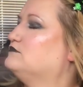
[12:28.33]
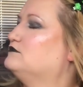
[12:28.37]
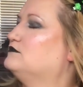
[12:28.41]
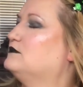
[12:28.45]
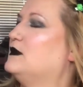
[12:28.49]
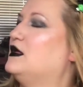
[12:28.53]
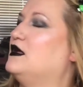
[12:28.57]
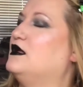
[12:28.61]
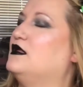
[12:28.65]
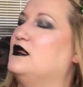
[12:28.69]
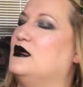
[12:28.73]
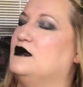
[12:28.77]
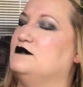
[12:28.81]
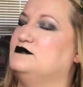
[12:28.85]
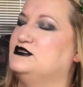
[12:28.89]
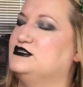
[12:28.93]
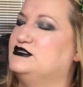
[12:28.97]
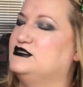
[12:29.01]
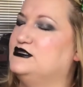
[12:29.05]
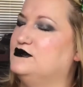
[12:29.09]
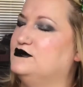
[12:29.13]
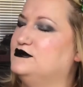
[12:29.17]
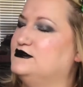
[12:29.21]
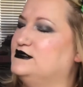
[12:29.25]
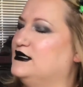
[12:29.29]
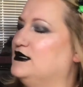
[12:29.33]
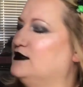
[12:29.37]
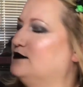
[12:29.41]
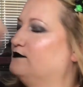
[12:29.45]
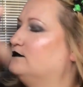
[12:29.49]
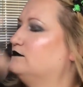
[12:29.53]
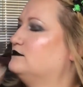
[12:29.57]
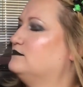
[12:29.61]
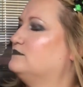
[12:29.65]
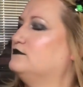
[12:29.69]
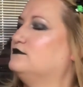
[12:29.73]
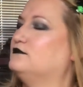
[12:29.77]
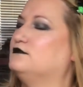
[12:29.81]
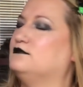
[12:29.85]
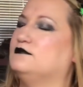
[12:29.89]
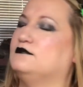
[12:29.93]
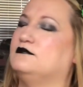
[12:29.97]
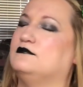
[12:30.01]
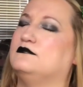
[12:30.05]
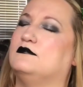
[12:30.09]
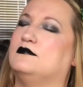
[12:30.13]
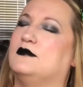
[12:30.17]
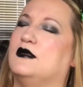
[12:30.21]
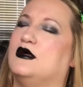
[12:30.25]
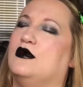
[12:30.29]
And I'm just using
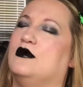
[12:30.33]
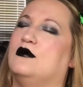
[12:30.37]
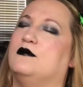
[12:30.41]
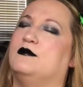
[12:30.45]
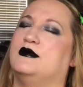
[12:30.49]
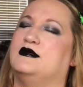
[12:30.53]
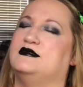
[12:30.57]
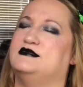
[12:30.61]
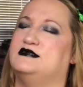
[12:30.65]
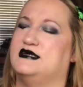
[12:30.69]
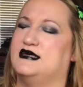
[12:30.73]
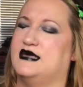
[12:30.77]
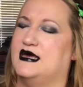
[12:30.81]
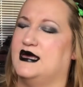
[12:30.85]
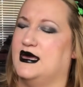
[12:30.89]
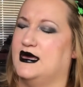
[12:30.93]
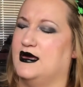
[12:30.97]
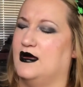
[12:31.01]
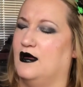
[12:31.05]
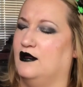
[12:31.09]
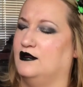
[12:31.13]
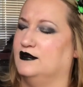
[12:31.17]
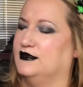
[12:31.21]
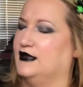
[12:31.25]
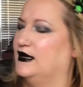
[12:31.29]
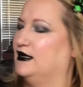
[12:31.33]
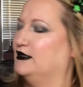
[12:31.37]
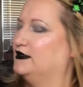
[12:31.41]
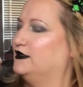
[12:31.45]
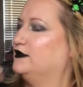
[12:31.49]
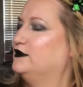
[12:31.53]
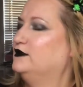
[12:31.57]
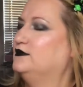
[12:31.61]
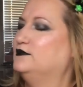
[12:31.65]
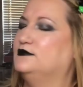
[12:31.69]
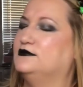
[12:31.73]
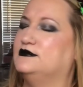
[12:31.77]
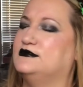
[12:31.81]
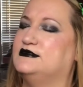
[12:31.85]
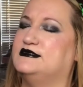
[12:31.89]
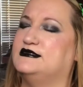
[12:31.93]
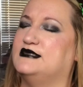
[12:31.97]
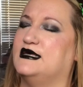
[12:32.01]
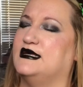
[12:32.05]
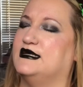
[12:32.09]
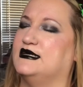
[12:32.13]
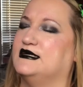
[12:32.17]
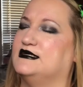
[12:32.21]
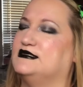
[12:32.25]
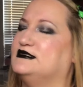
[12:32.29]
Urban Decay All Nighter
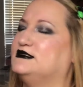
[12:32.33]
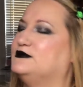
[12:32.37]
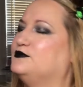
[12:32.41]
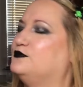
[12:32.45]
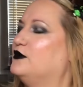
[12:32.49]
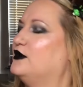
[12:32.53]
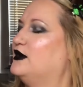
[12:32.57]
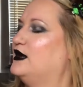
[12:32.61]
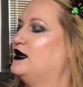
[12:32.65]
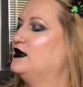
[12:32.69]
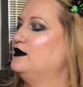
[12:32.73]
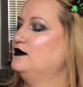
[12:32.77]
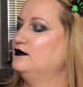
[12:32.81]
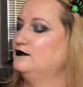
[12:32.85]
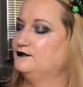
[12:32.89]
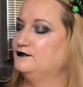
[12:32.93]
setting spray.